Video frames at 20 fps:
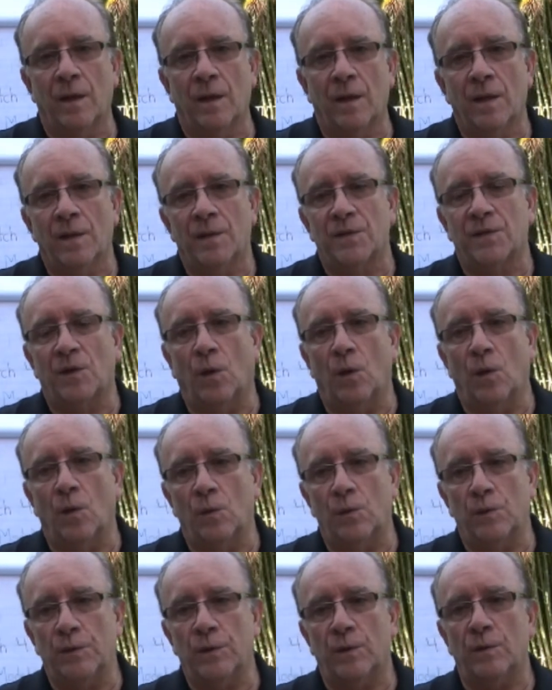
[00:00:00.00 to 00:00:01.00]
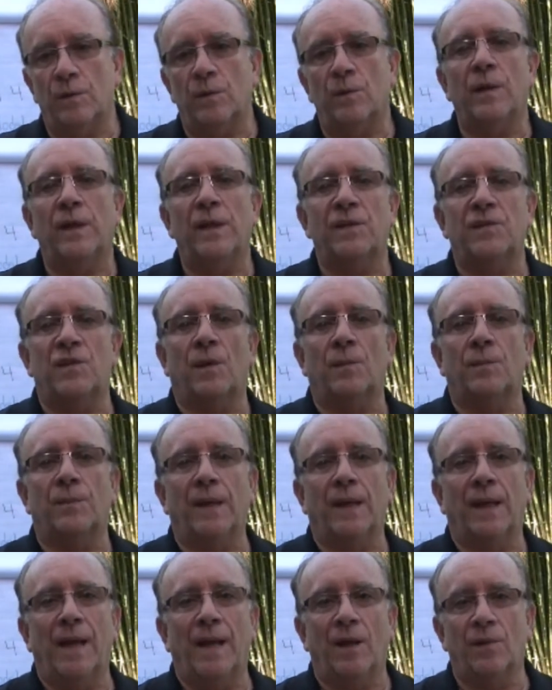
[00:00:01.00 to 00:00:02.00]
So you need
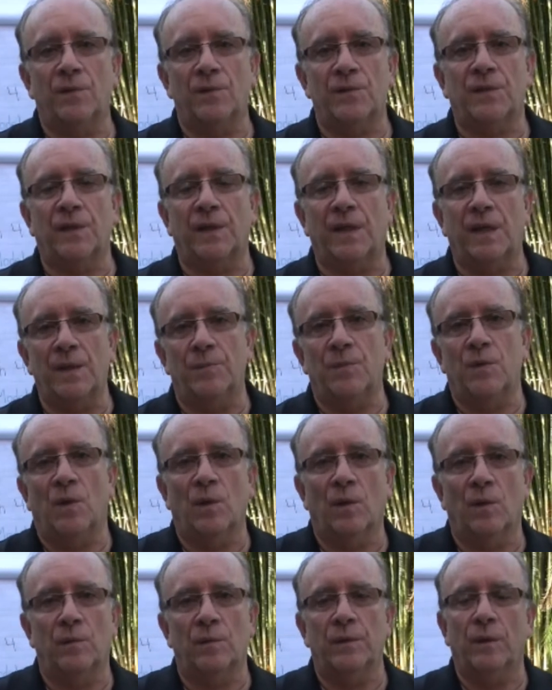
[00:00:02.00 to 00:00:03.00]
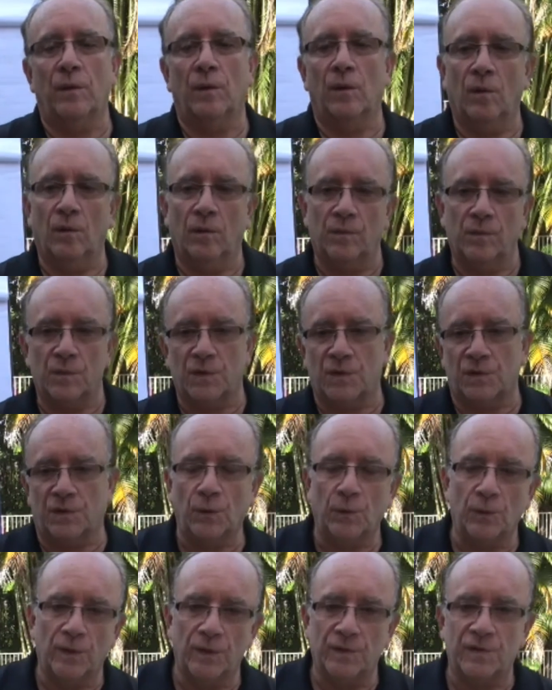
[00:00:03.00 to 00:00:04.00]
something else to keep your
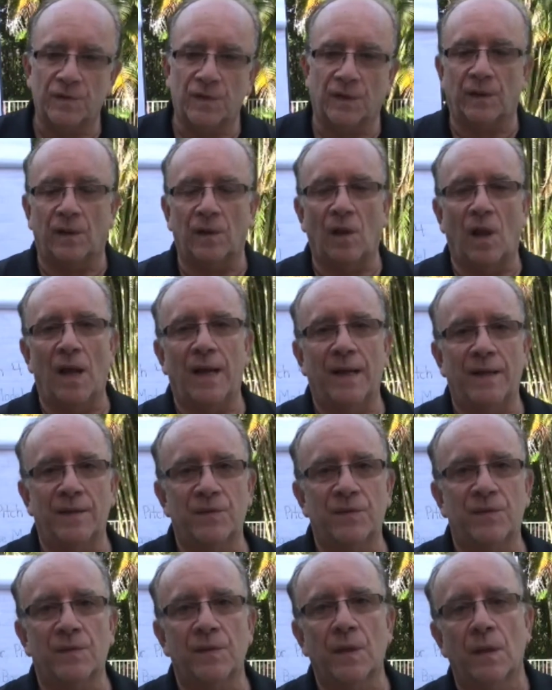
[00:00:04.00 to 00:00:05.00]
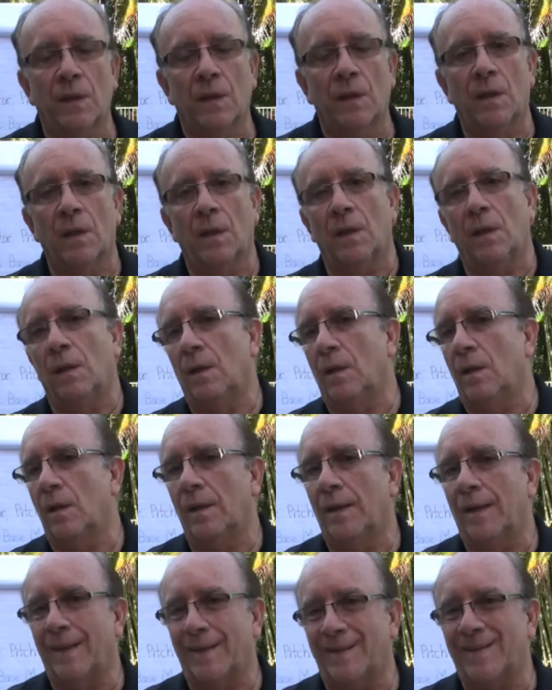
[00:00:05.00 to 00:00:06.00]
students and clients
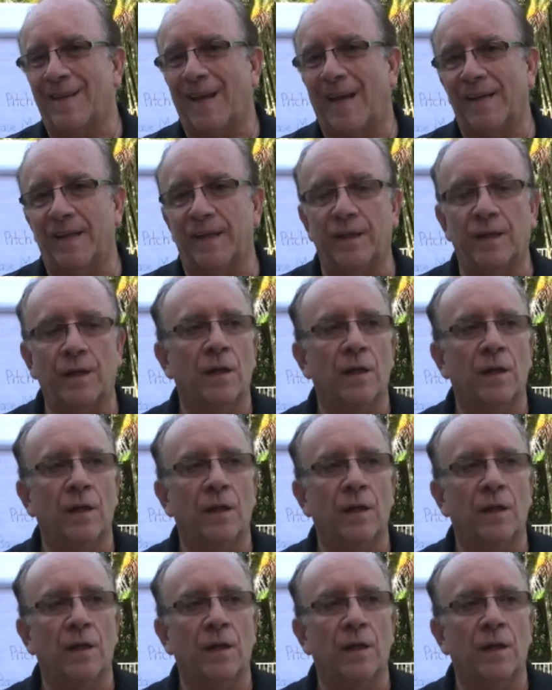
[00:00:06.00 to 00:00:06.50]
excited.